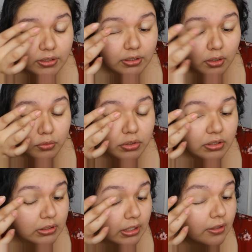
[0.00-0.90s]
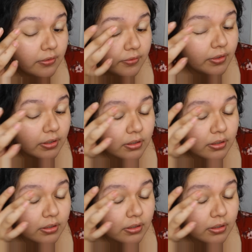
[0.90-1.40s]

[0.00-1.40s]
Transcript: so stiff.